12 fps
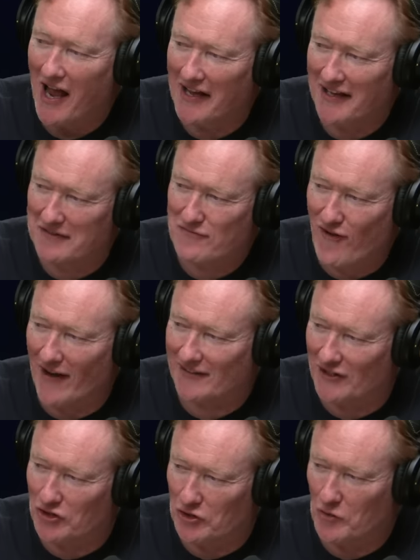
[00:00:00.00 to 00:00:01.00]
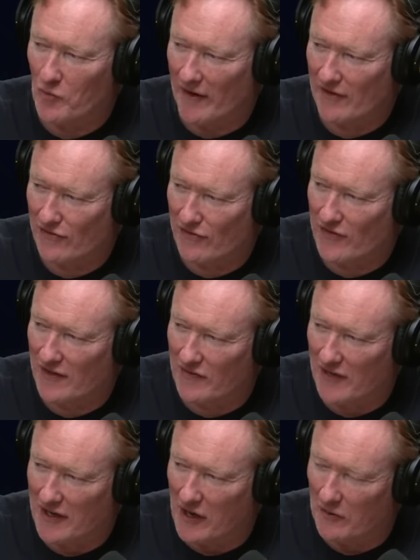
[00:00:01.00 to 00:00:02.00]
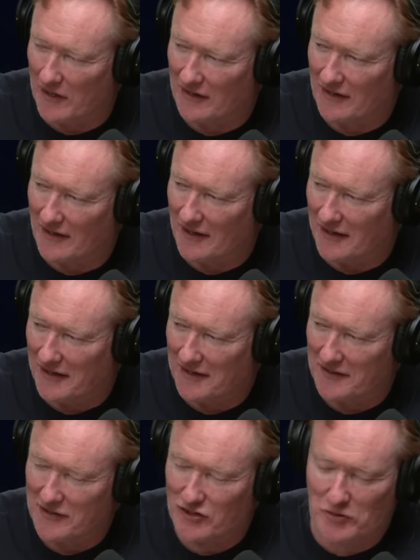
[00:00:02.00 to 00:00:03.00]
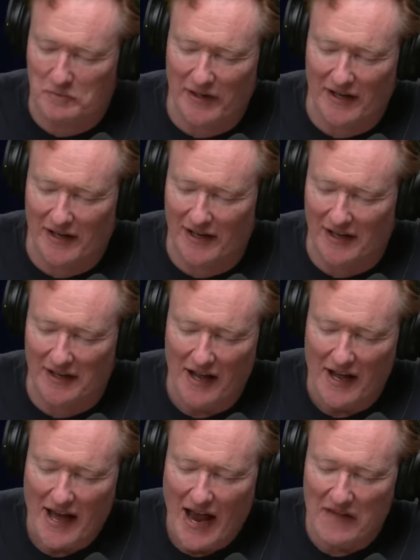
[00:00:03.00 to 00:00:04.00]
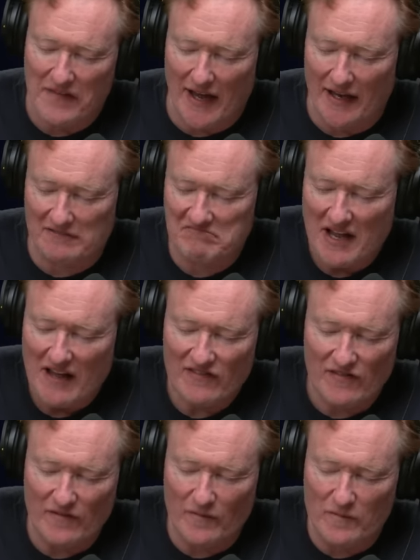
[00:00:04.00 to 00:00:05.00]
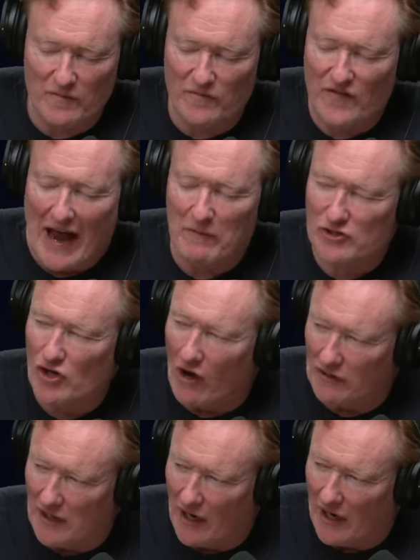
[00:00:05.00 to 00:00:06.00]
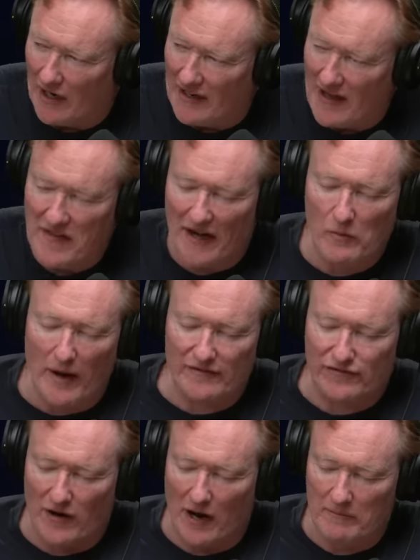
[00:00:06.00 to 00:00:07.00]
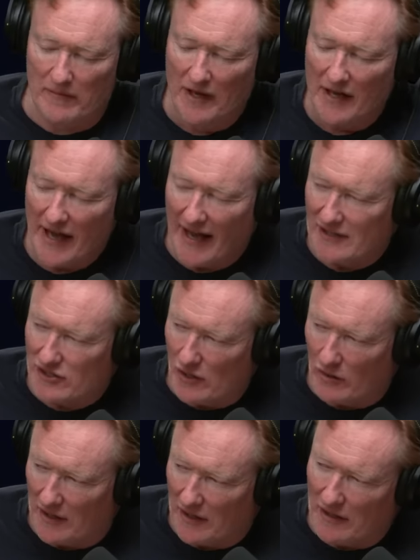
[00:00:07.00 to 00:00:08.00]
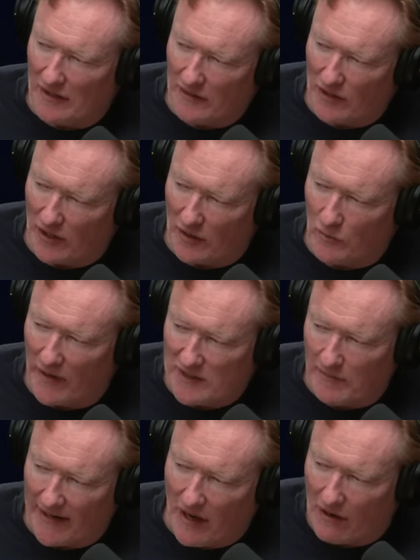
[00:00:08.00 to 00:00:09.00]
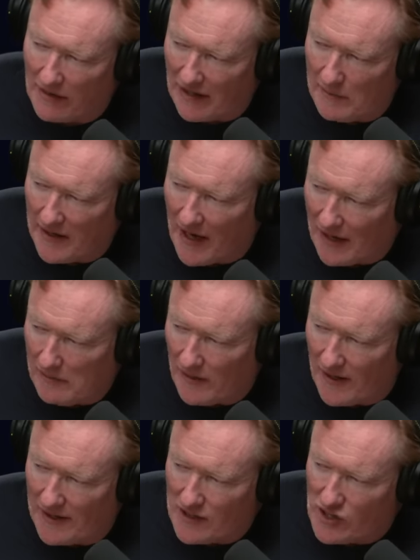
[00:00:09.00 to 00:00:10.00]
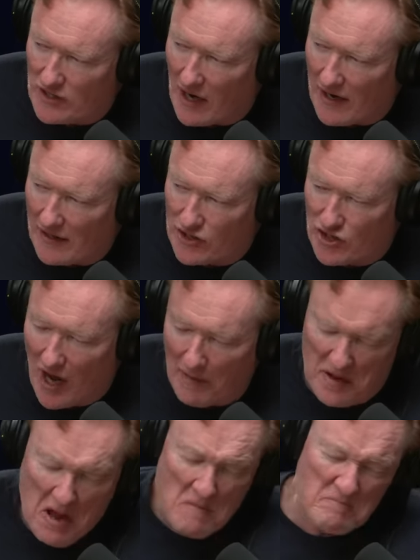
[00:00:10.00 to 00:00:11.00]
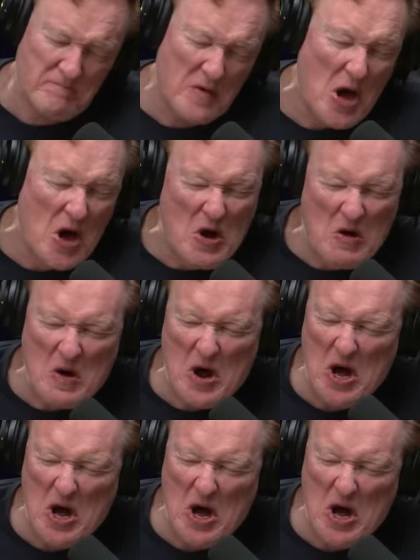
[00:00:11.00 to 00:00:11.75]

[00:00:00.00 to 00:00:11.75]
I infected you with the Conan uh, stupidity. Yeah. And then that was all gone. And then it went from, "Hey Sona, you know, when is my car going to be out of my out of the shop?" Boo